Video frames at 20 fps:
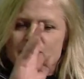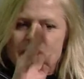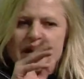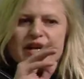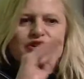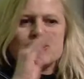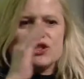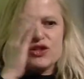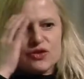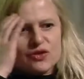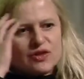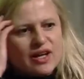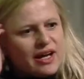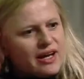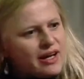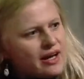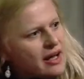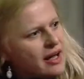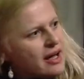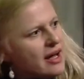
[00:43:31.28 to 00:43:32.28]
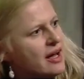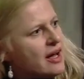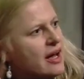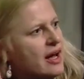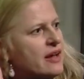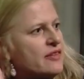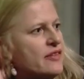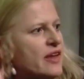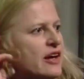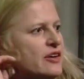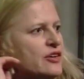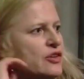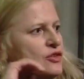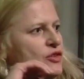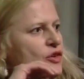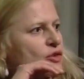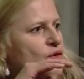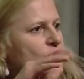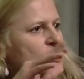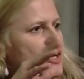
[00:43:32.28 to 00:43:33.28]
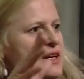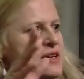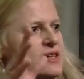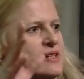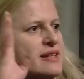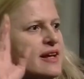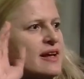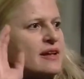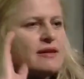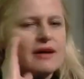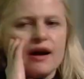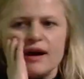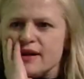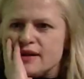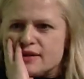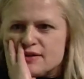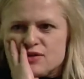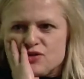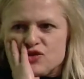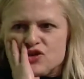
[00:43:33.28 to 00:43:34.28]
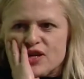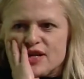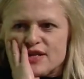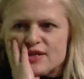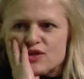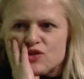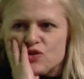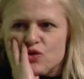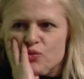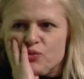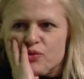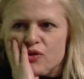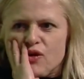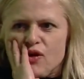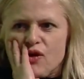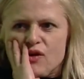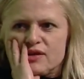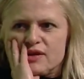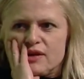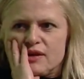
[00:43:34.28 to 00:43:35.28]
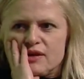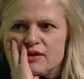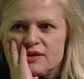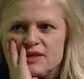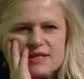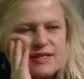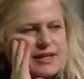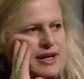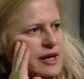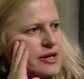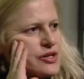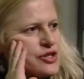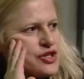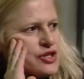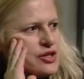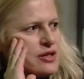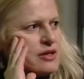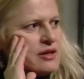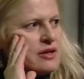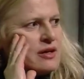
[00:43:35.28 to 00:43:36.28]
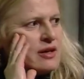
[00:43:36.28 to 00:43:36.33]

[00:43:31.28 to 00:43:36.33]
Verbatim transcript: mentioned today. And thank you to the audience, and I suggest to prolong the discussion